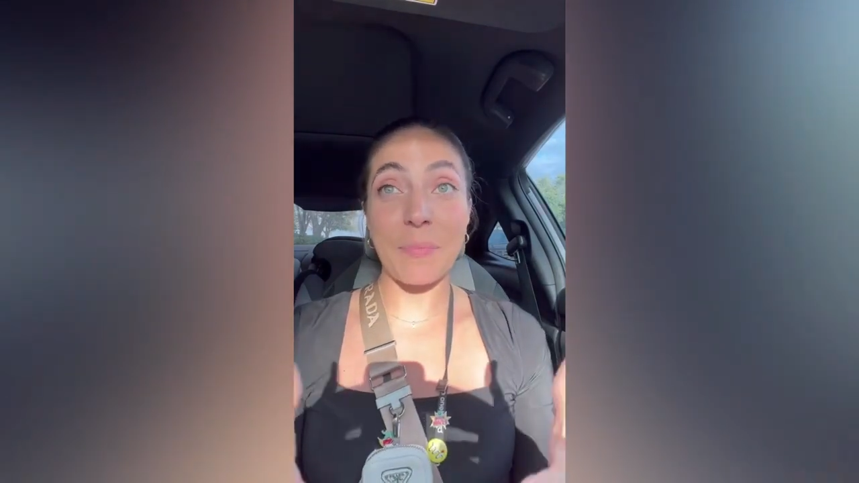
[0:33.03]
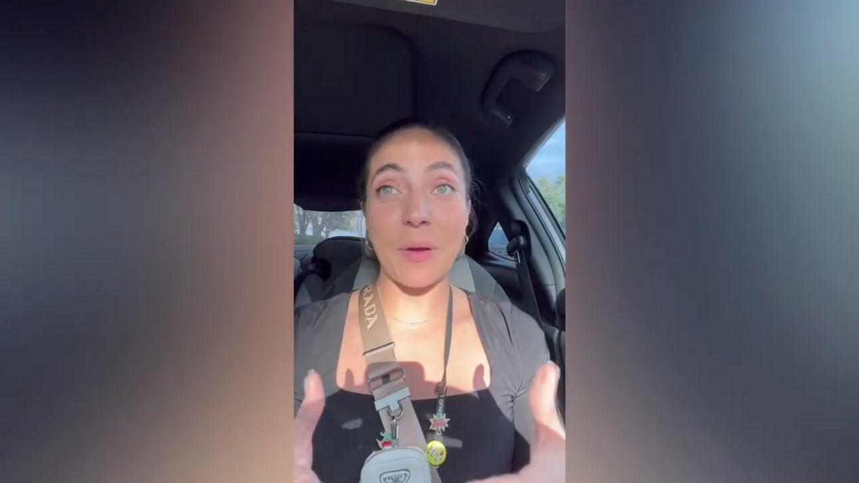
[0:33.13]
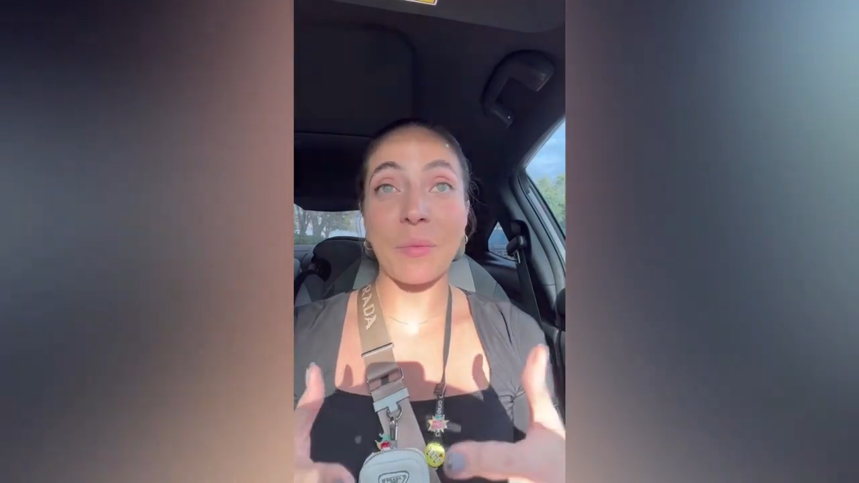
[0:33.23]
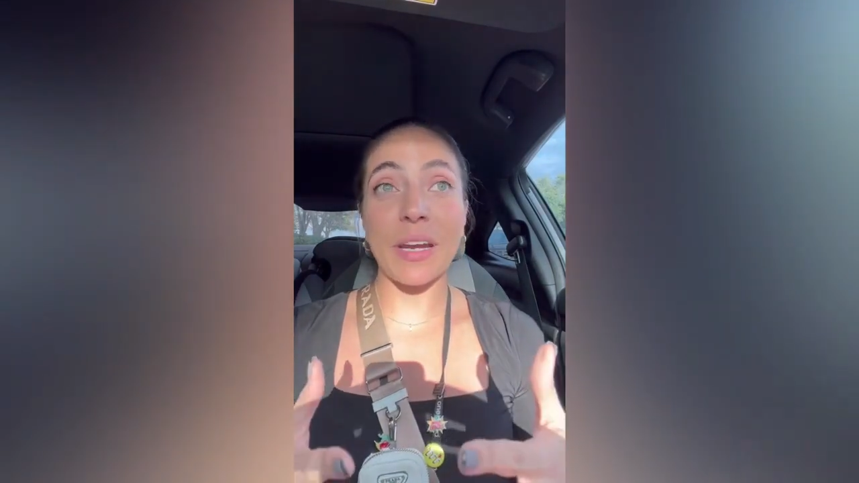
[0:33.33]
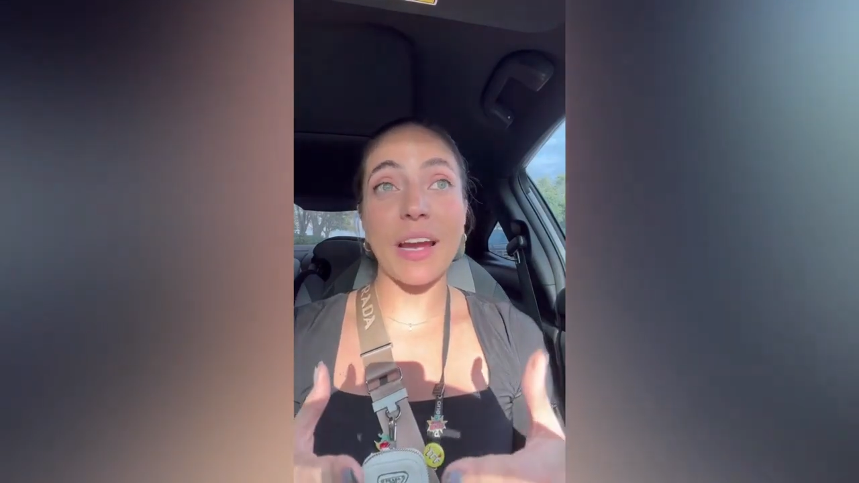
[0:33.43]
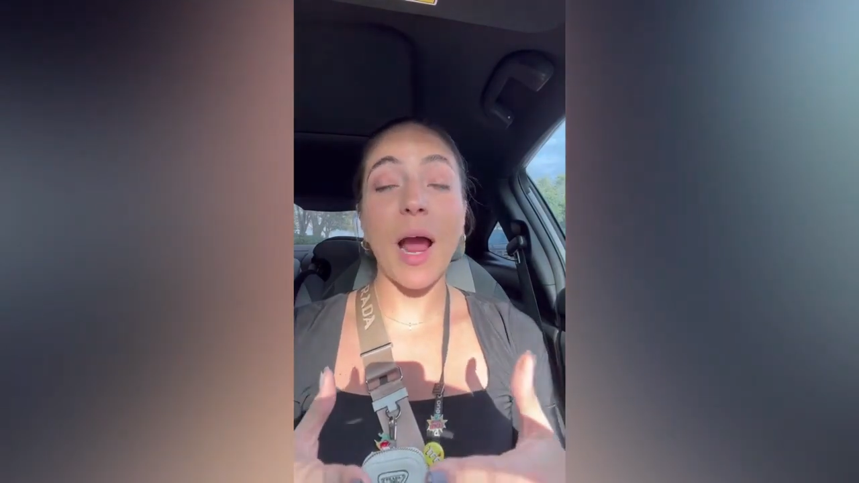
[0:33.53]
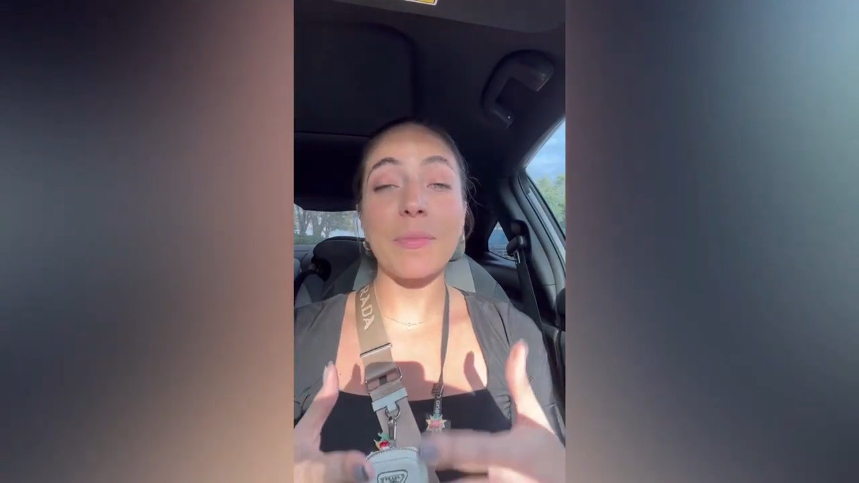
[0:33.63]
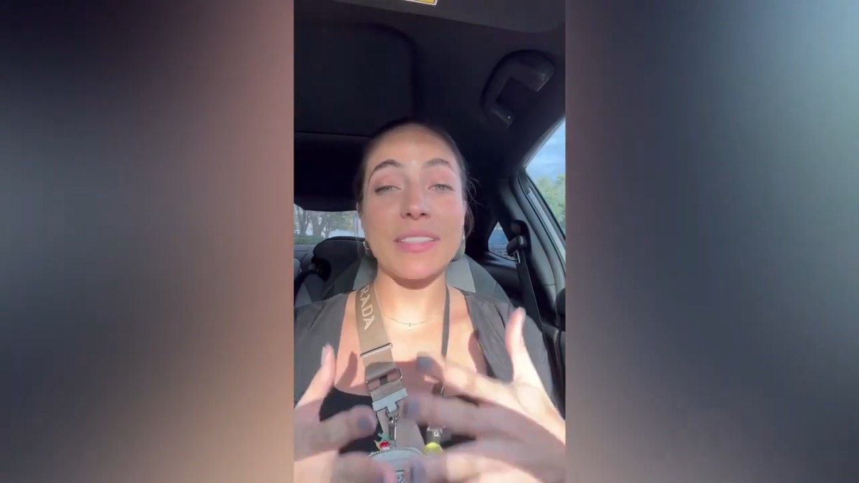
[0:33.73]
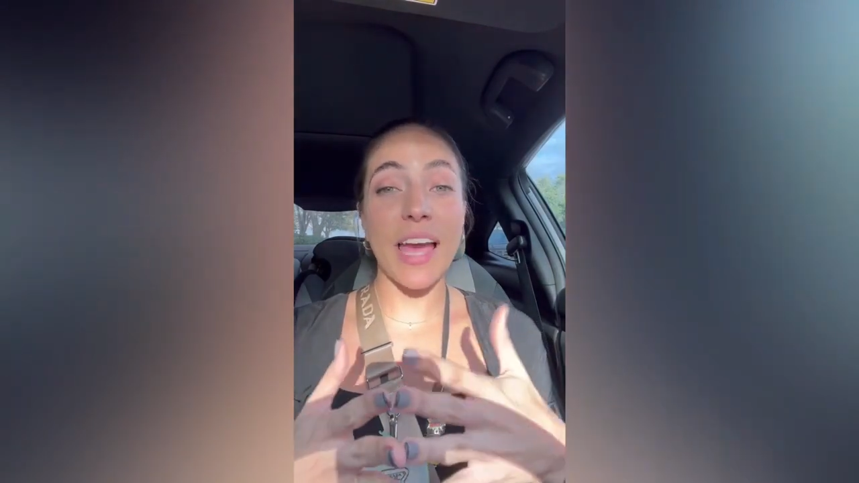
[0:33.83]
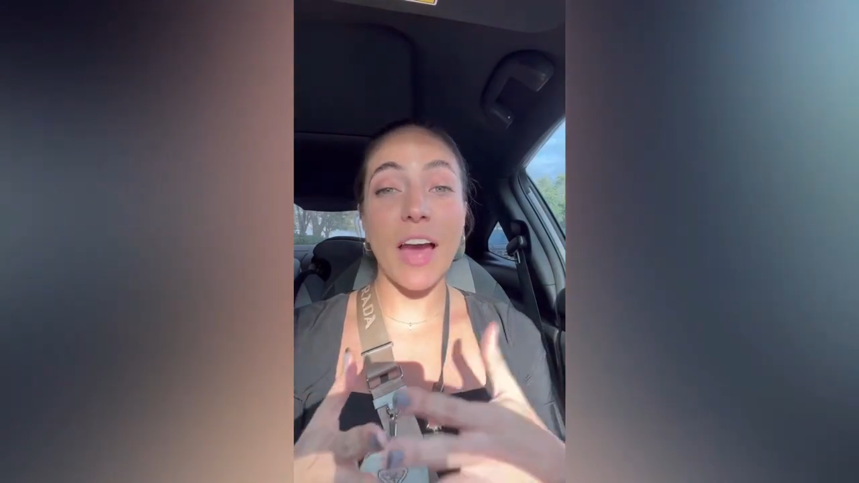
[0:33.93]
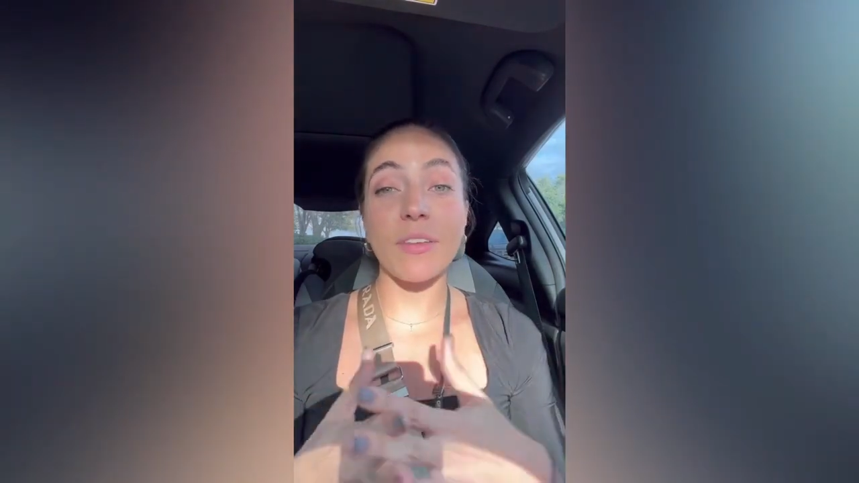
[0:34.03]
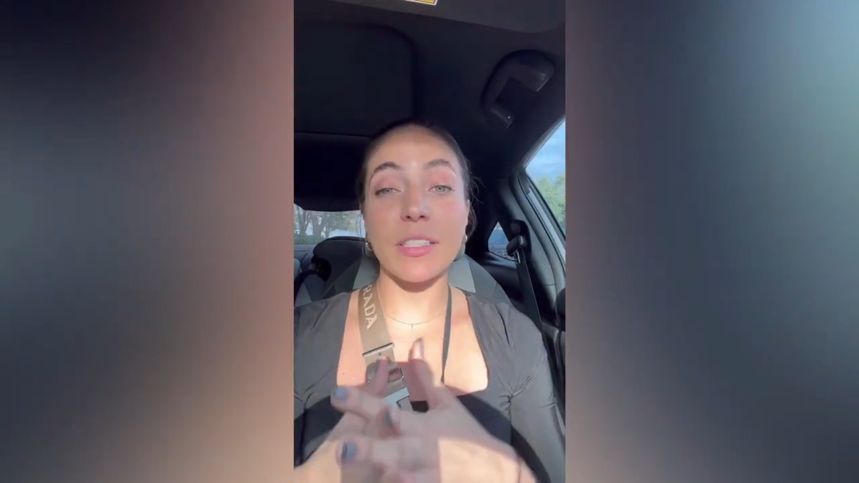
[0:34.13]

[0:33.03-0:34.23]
but when it comes to having